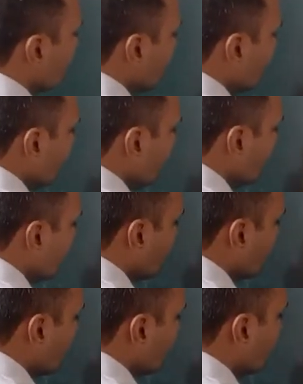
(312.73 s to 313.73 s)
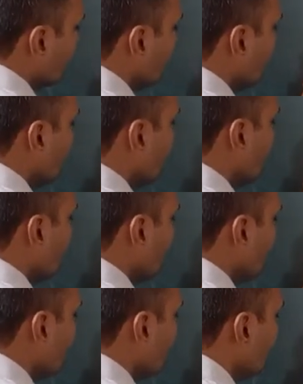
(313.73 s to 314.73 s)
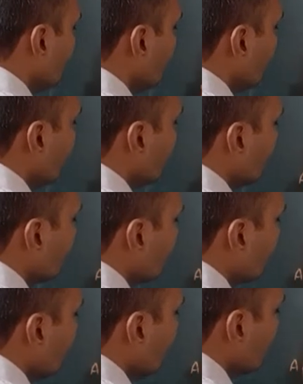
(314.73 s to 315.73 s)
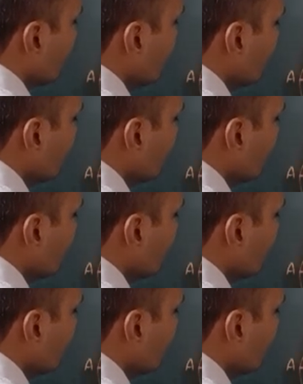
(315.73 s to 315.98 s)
will be capital A, there will be again